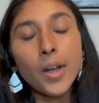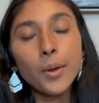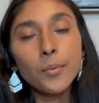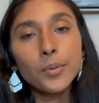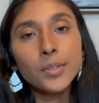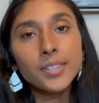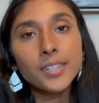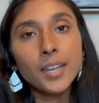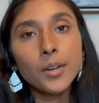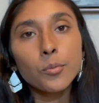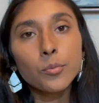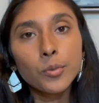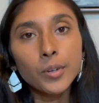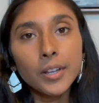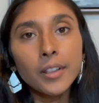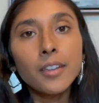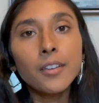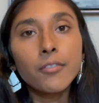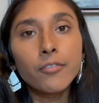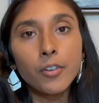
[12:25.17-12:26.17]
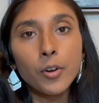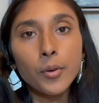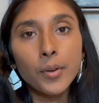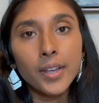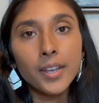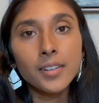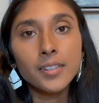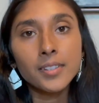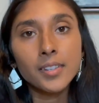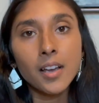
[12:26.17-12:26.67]
I would say really
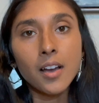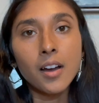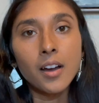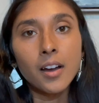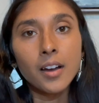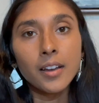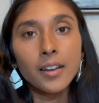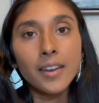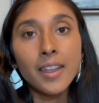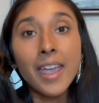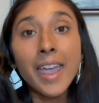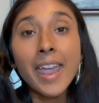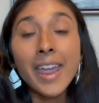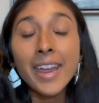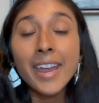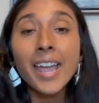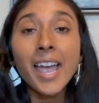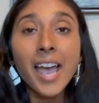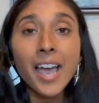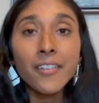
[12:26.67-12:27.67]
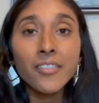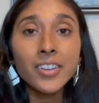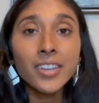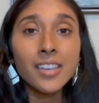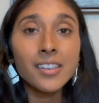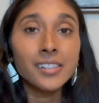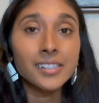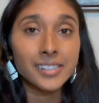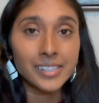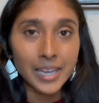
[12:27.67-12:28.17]
focus on A, having
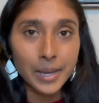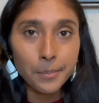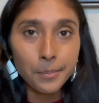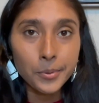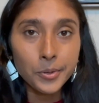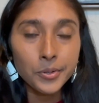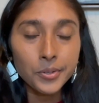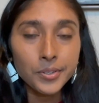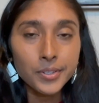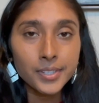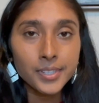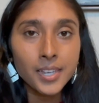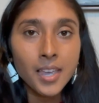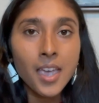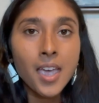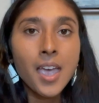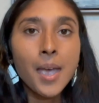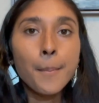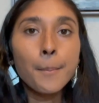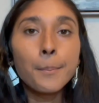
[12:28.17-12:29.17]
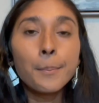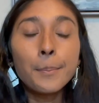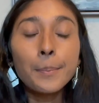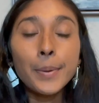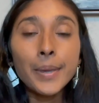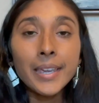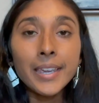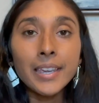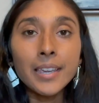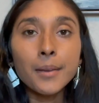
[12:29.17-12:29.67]
examples,
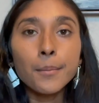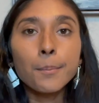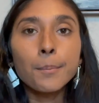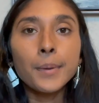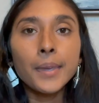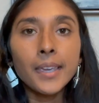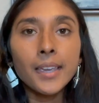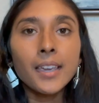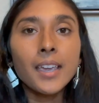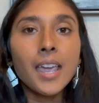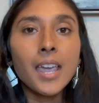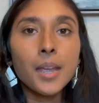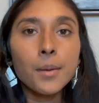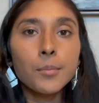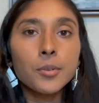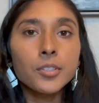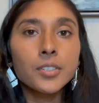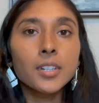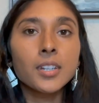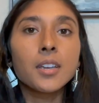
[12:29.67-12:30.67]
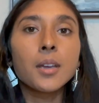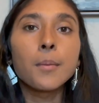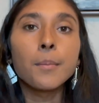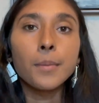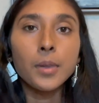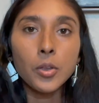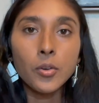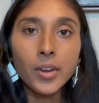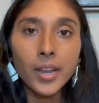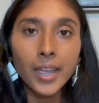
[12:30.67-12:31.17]
B, being able to
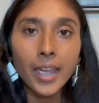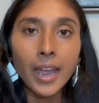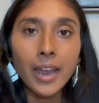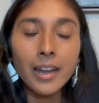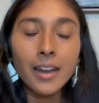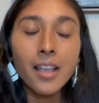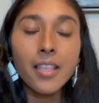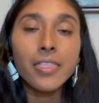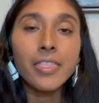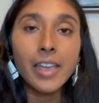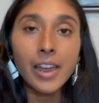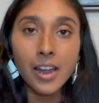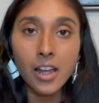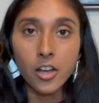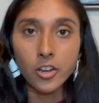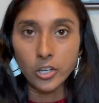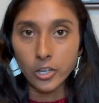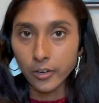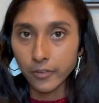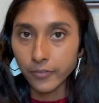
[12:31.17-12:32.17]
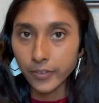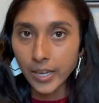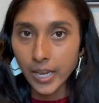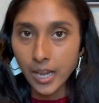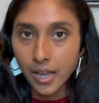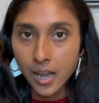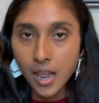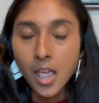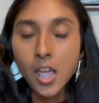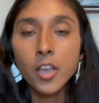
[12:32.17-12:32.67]
communicate and think on your
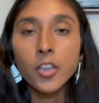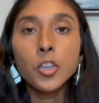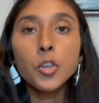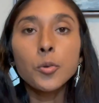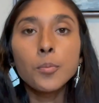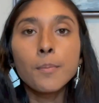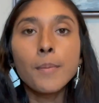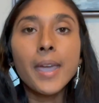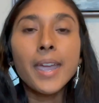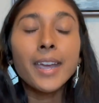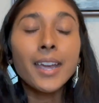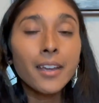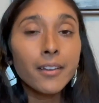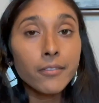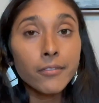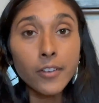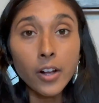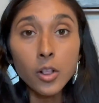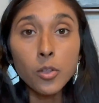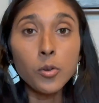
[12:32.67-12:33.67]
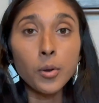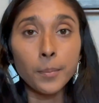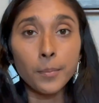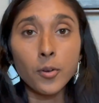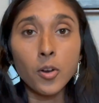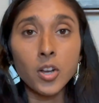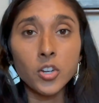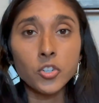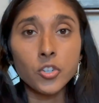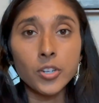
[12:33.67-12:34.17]
feet. You may get follow-up
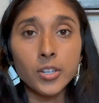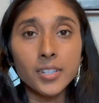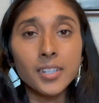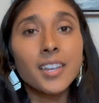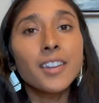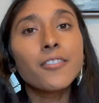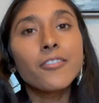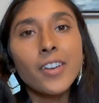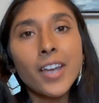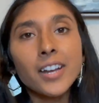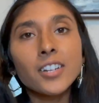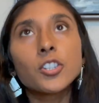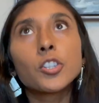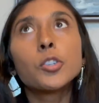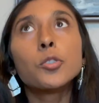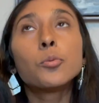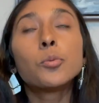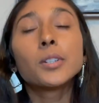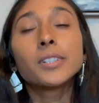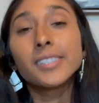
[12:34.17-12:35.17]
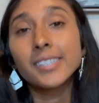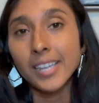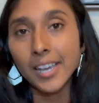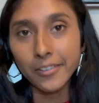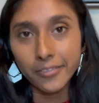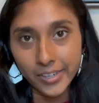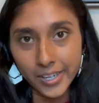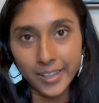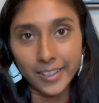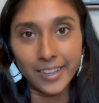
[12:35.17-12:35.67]
questions. In fact, you will
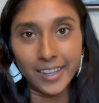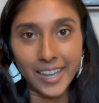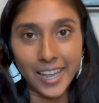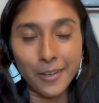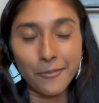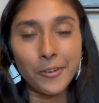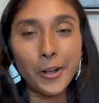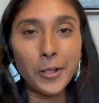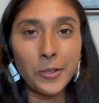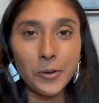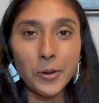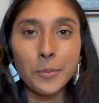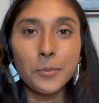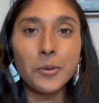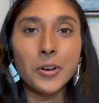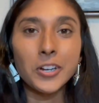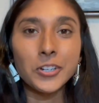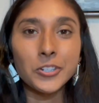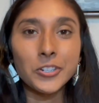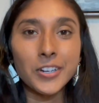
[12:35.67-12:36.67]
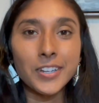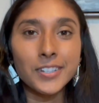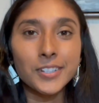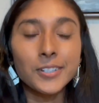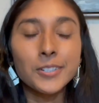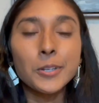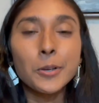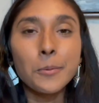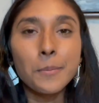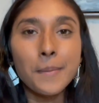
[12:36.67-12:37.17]
definitely get follow-up questions.
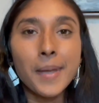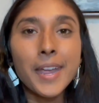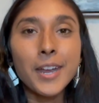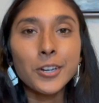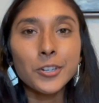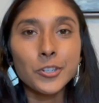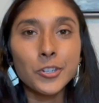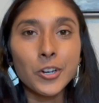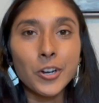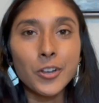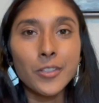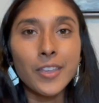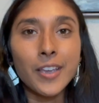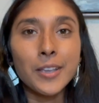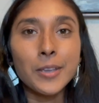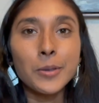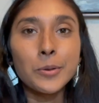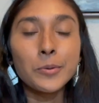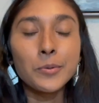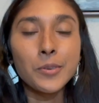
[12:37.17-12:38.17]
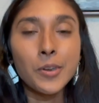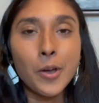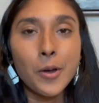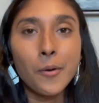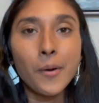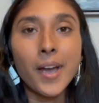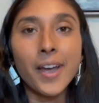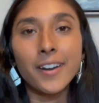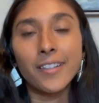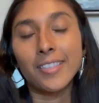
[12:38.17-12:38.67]
So make sure that you
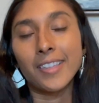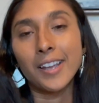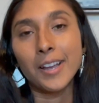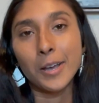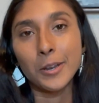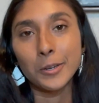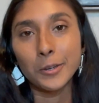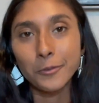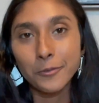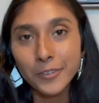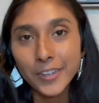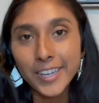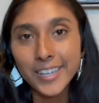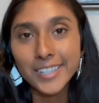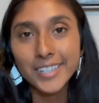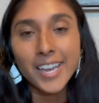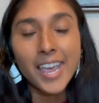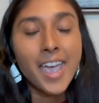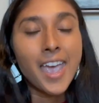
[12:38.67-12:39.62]
know how to think on your feet,